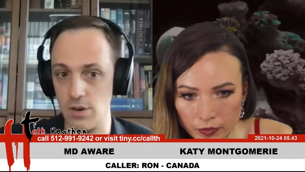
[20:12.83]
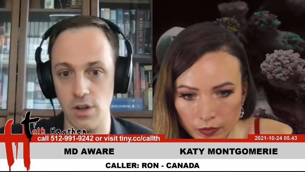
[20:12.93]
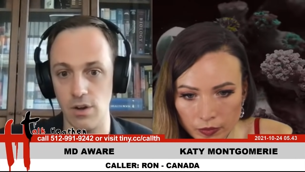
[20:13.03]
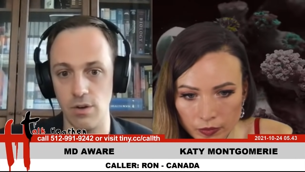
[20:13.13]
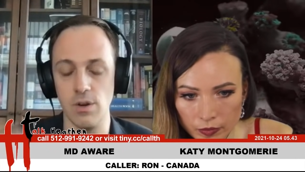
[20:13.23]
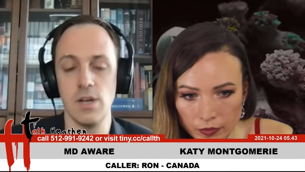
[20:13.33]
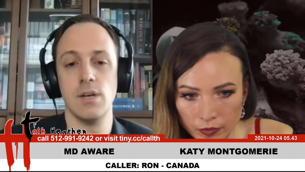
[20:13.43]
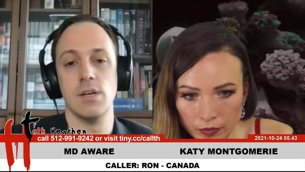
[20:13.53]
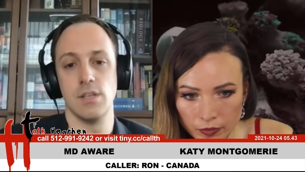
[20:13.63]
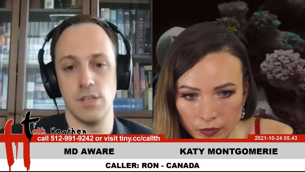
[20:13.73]
Speaker 1: don't know.
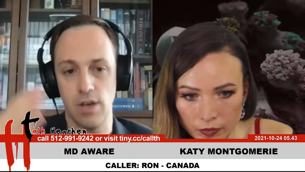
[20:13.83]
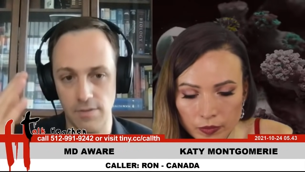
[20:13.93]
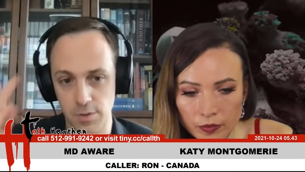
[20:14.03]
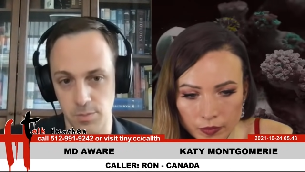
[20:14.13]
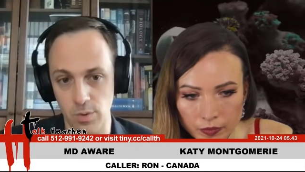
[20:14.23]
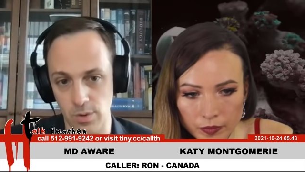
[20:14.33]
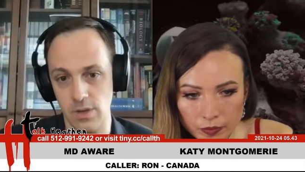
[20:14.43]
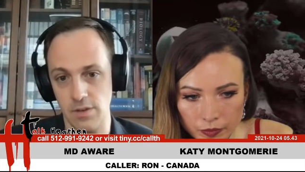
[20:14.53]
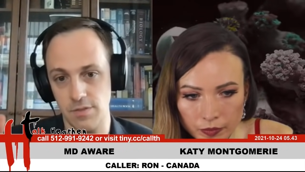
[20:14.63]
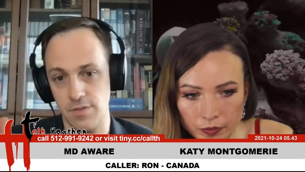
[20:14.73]
You have to point
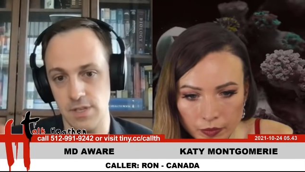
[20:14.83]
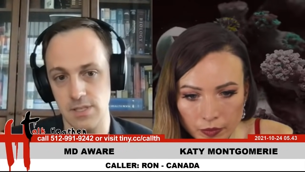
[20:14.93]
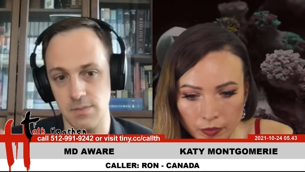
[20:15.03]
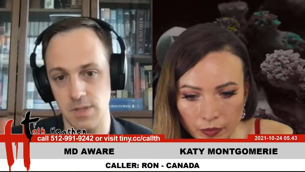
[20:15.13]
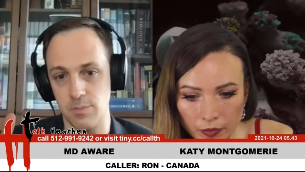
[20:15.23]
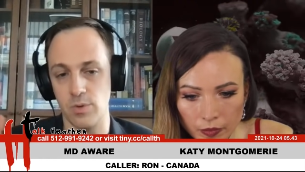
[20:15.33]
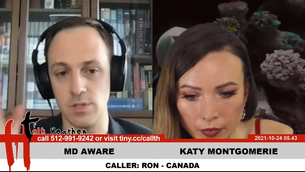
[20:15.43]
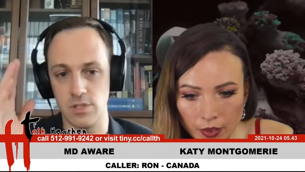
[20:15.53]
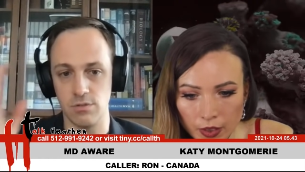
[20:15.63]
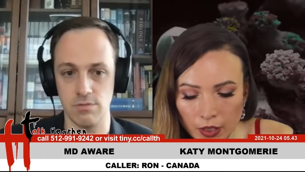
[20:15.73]
you have to find something that
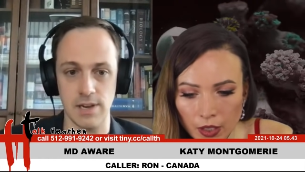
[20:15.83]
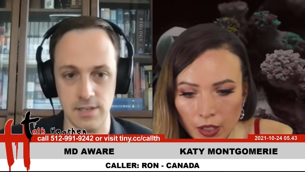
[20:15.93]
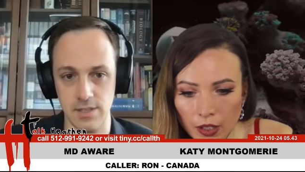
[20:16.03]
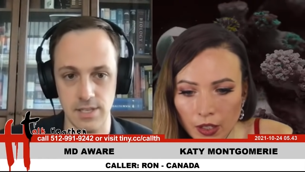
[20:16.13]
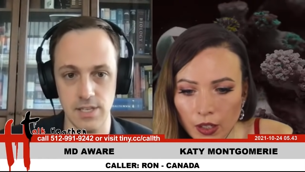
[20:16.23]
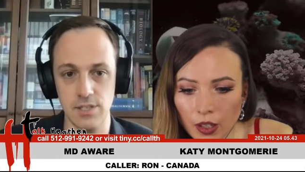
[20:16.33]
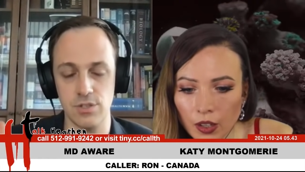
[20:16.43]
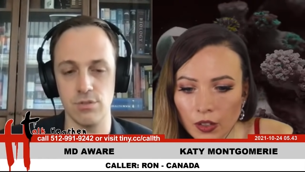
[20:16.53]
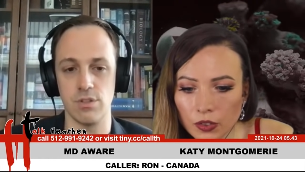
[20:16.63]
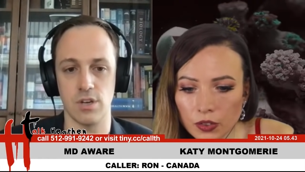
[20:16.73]
points directly
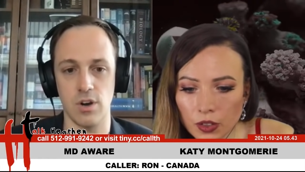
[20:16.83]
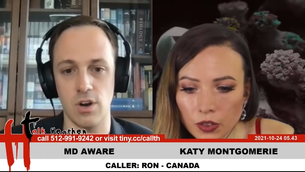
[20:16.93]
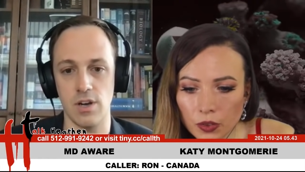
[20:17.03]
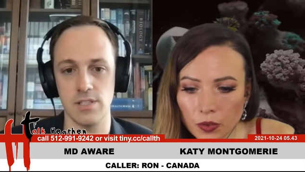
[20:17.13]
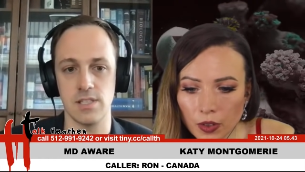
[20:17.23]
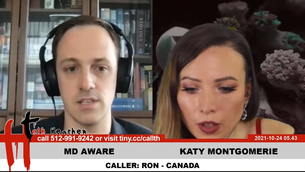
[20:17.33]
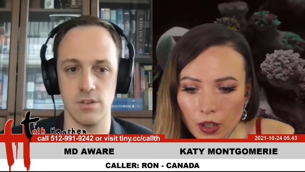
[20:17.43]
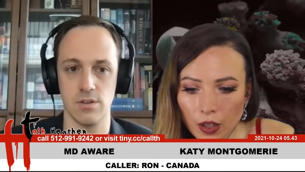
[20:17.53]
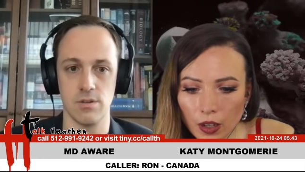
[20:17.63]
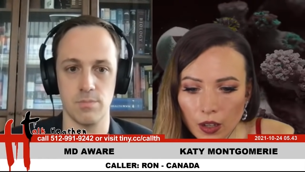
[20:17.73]
to the cause that
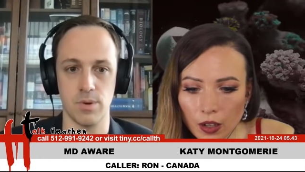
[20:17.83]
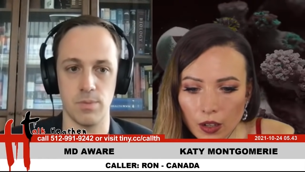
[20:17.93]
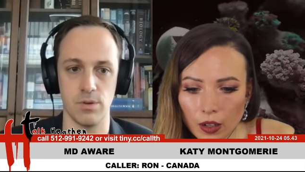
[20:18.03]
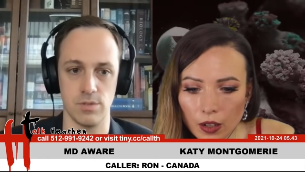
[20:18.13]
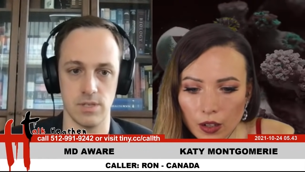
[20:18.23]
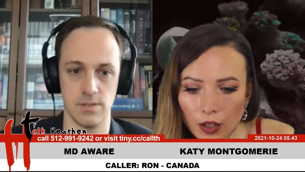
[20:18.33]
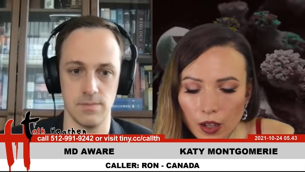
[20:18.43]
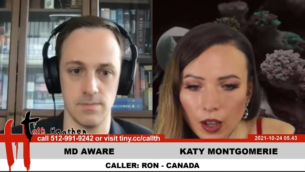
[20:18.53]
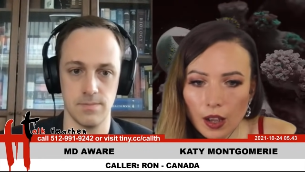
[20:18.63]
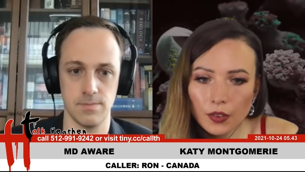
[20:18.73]
you're proposing.
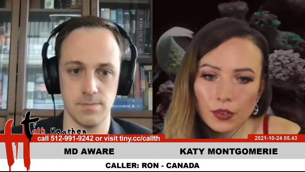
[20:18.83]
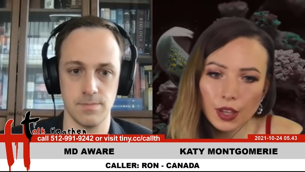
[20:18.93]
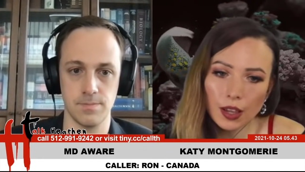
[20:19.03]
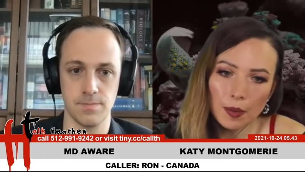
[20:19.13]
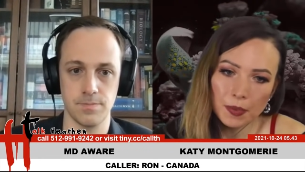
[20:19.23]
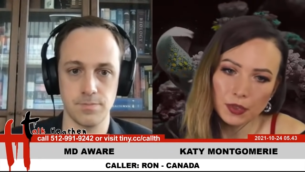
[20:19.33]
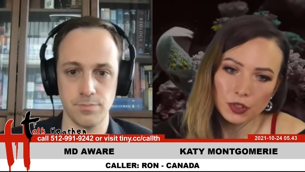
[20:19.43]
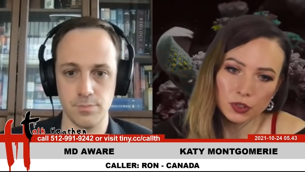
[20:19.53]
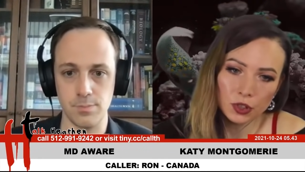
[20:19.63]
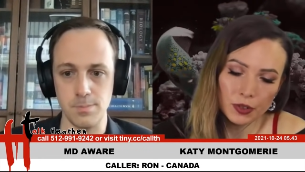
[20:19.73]
Speaker 2: So, I'm um,
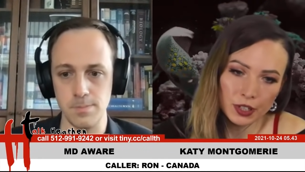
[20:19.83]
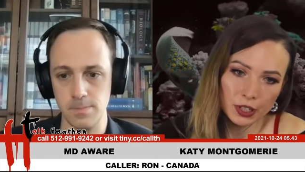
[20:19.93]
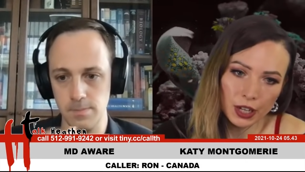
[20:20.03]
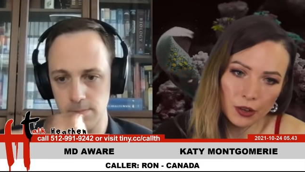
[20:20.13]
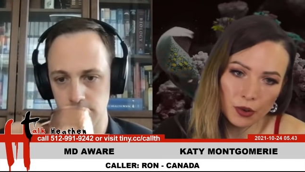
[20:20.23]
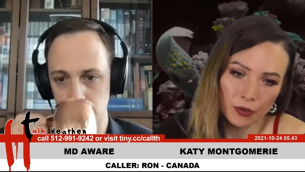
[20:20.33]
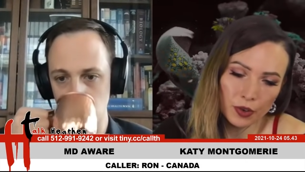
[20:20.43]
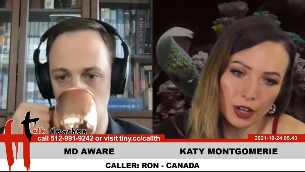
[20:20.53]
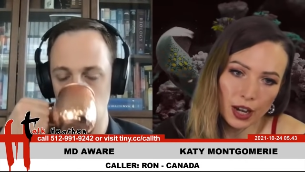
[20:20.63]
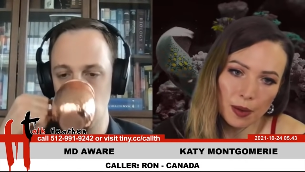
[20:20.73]
sorry to cut you off, Ron.
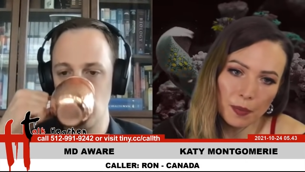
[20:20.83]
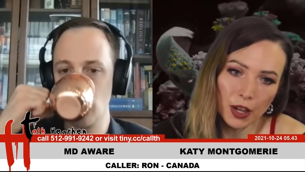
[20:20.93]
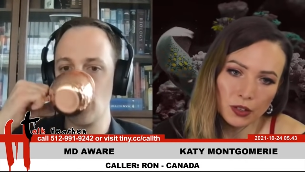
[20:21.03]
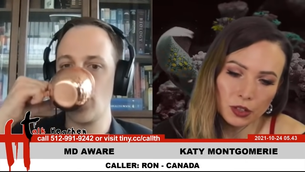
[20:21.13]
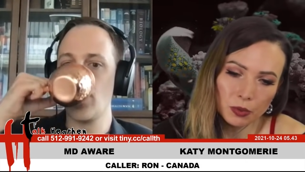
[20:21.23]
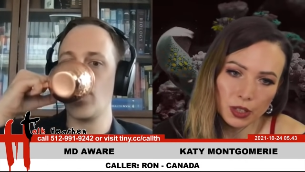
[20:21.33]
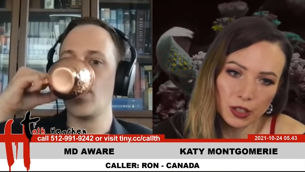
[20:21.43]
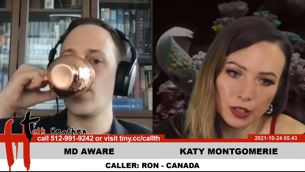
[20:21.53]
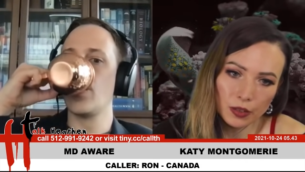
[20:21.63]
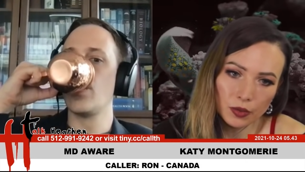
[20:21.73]
Um, I just want
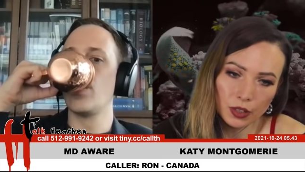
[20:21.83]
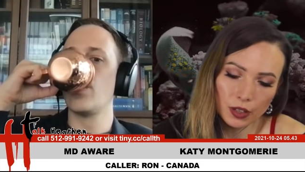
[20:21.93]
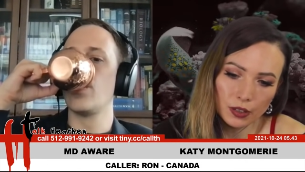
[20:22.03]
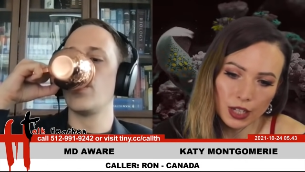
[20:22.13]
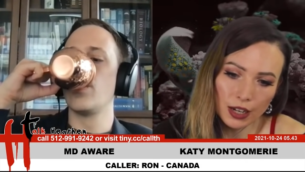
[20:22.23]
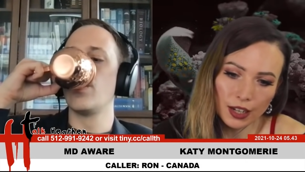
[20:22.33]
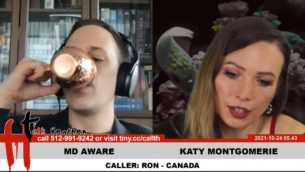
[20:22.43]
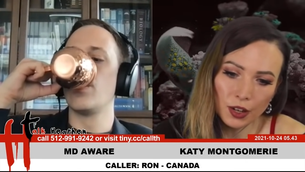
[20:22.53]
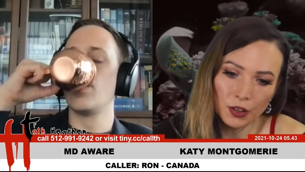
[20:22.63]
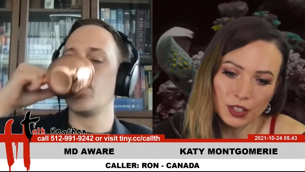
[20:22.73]
to say, like, you know,
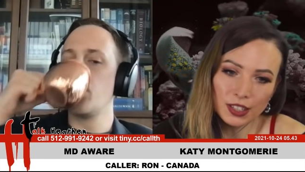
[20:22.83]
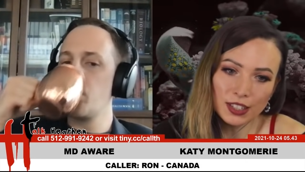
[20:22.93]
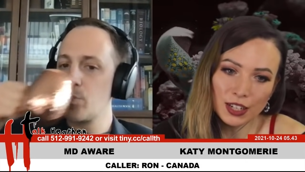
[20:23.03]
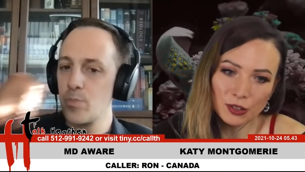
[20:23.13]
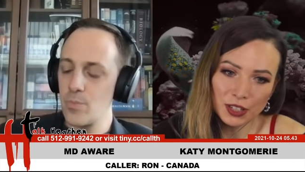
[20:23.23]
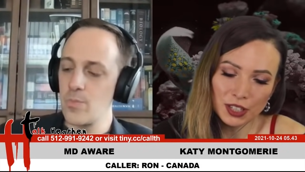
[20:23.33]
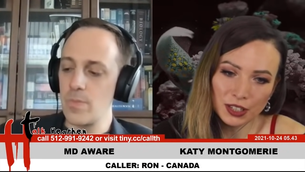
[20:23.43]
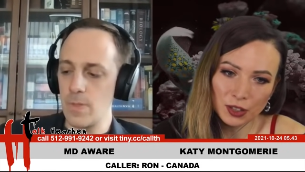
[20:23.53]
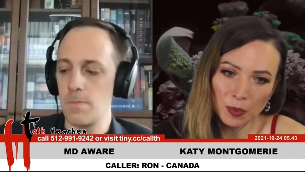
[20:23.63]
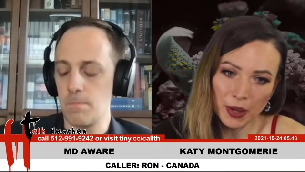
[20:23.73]
this is an interesting
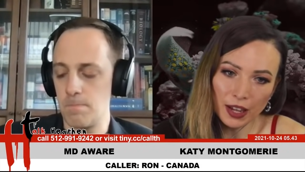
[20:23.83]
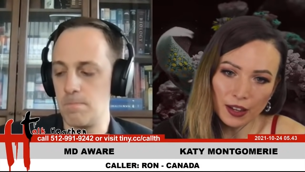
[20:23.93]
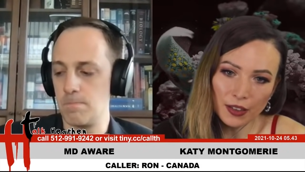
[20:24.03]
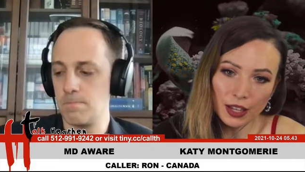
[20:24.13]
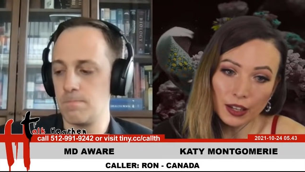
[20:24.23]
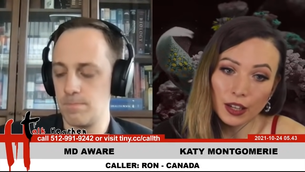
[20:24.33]
topic. I think